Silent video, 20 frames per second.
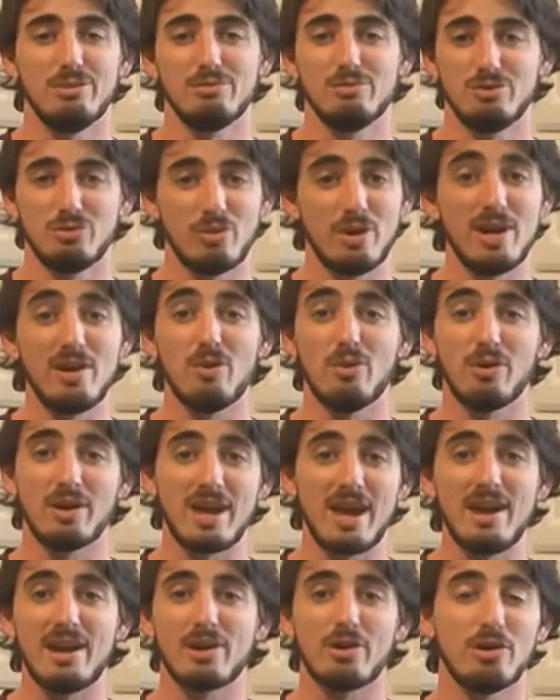great
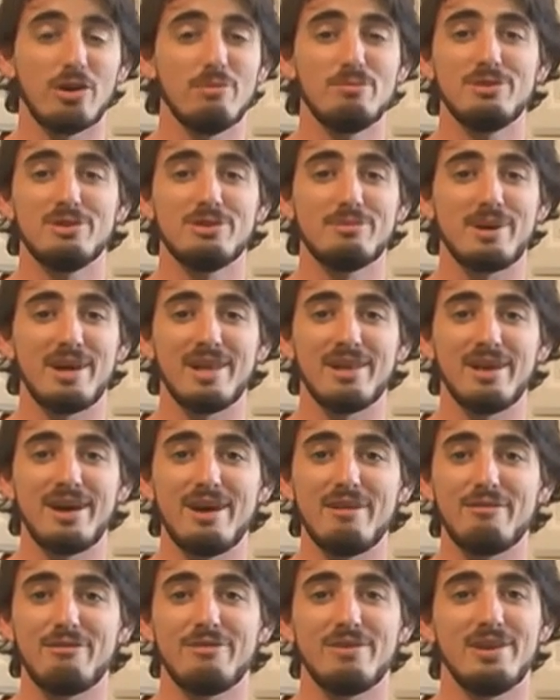organic herbs into my
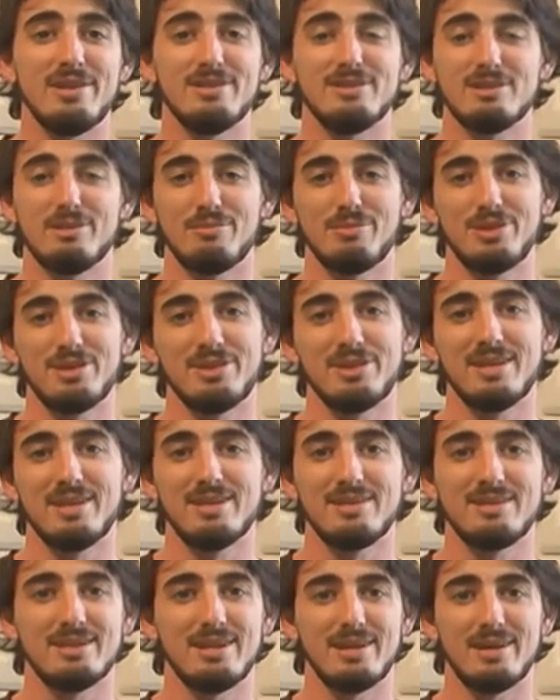life, and it's something
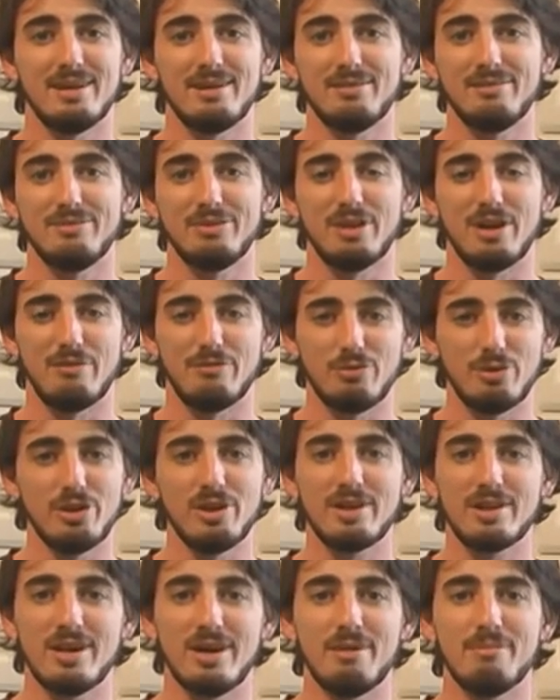that that I've
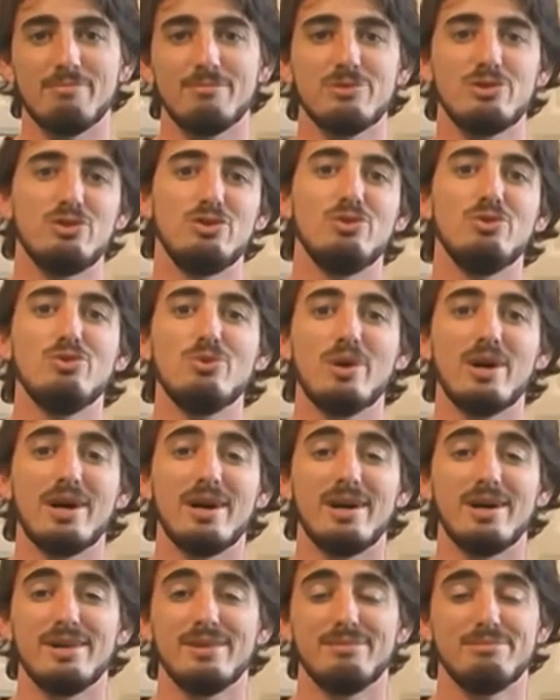really come
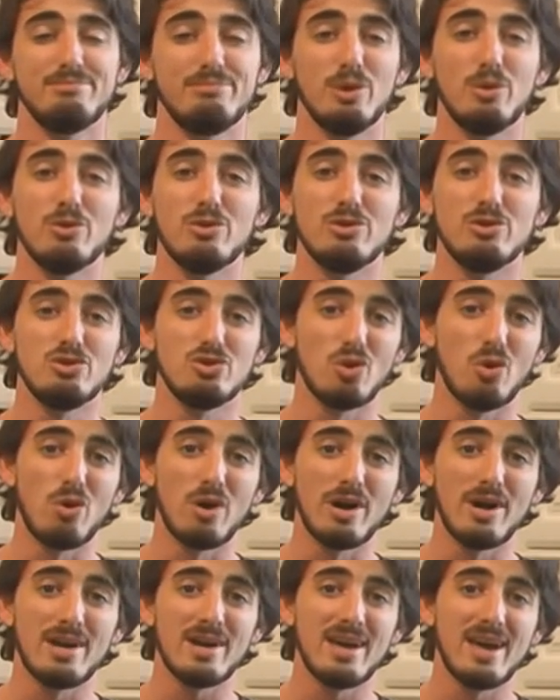to both
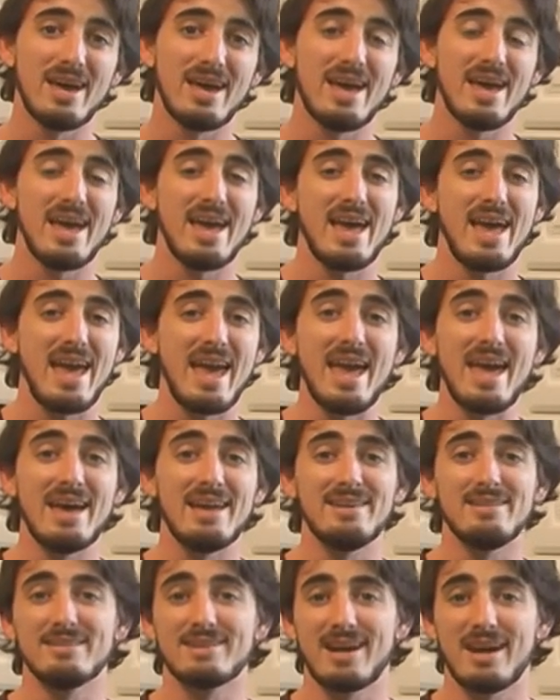enjoy
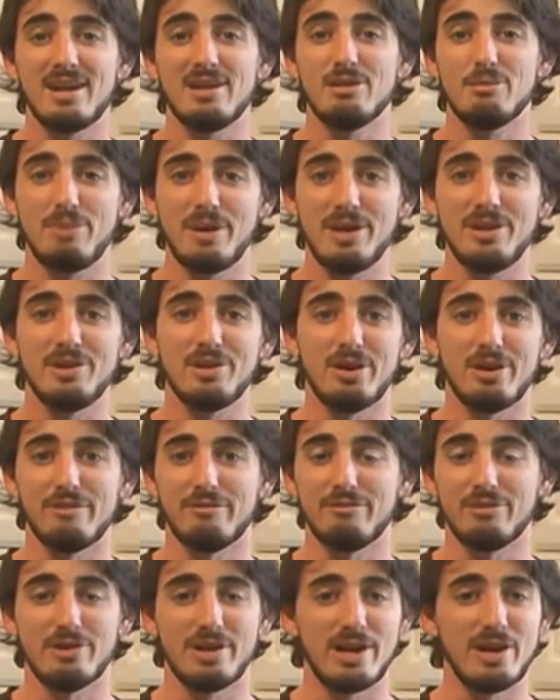and kind of depend on
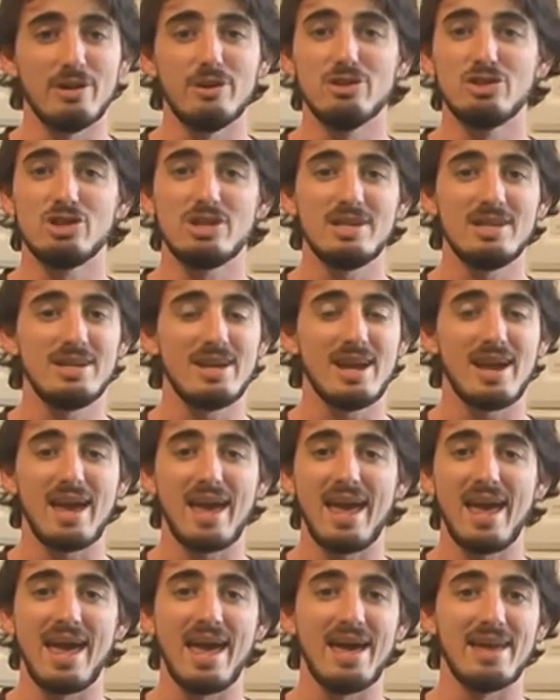for energy
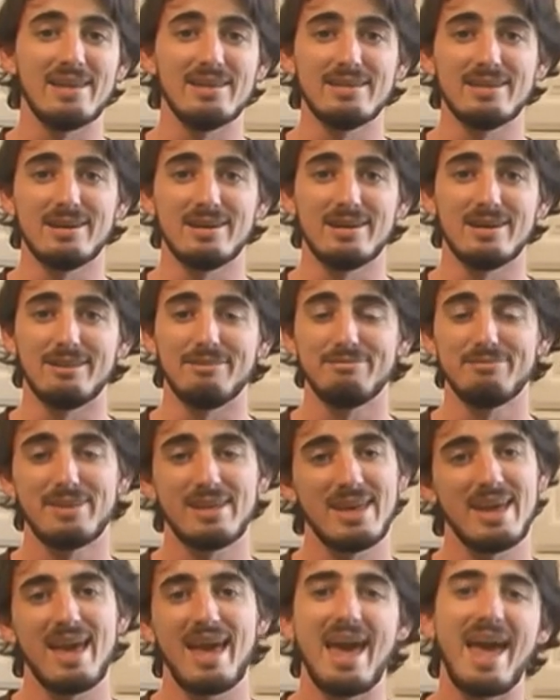and
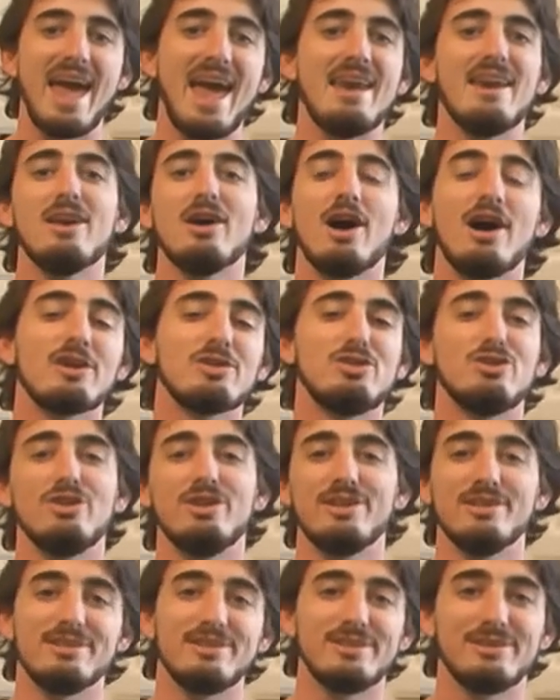
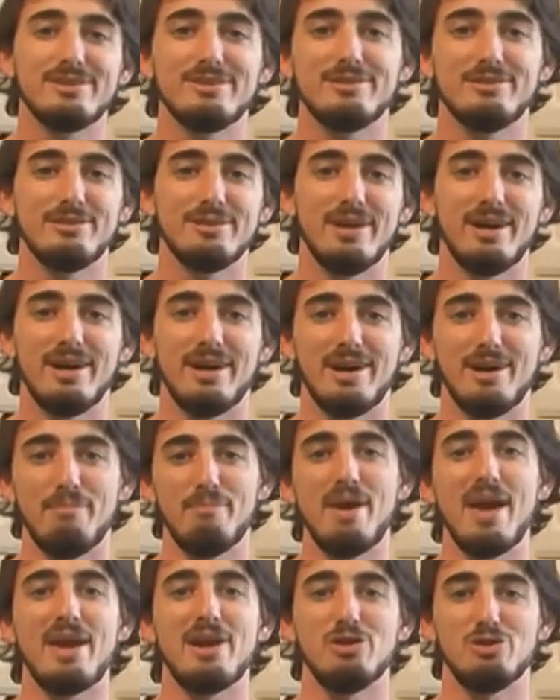antioxidant
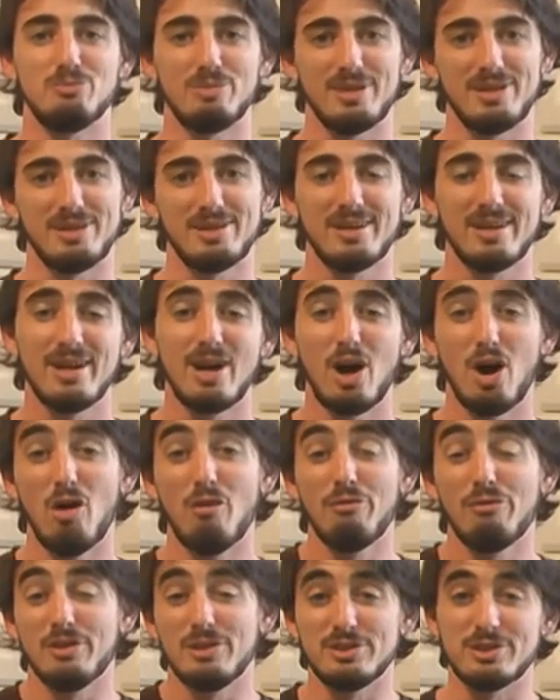management,
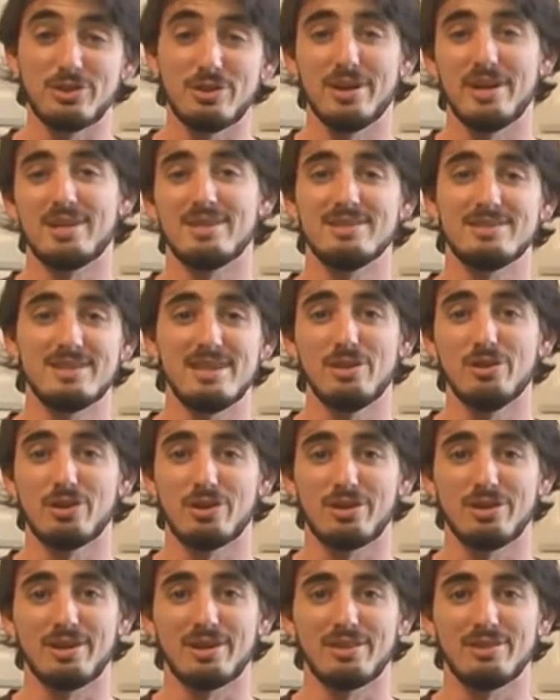hopefully so that I can stay
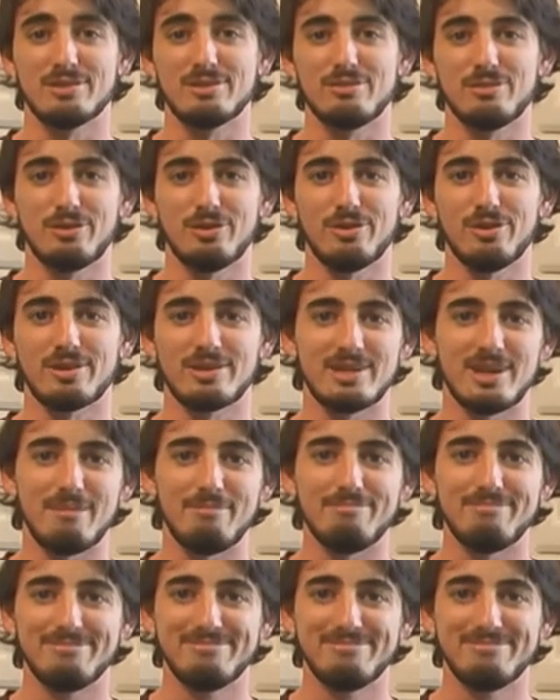looking like this for a long time.